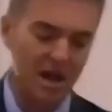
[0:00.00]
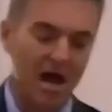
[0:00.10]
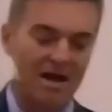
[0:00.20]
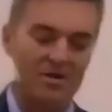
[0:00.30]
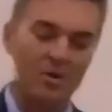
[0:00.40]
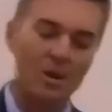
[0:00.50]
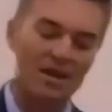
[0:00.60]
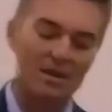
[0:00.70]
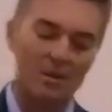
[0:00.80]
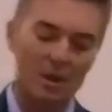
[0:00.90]
God in the way
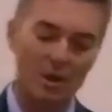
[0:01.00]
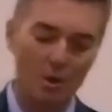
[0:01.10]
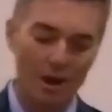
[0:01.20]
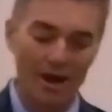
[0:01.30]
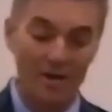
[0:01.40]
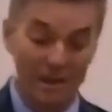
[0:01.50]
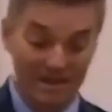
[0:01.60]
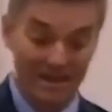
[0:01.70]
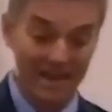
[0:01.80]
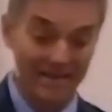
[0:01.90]
that we acquire,
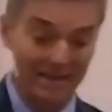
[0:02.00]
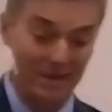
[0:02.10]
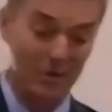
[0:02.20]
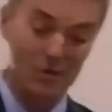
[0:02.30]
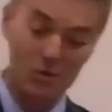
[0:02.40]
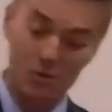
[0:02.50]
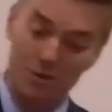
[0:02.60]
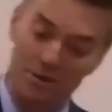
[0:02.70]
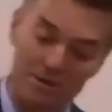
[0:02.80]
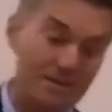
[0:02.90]
maintain, and use
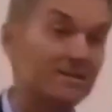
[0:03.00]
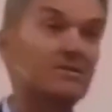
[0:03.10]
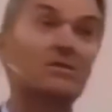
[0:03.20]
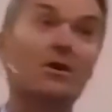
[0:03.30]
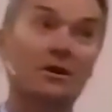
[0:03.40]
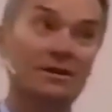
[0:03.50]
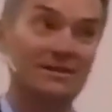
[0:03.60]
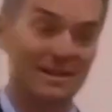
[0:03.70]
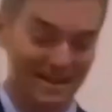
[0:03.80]
worldly goods. This is long, isn't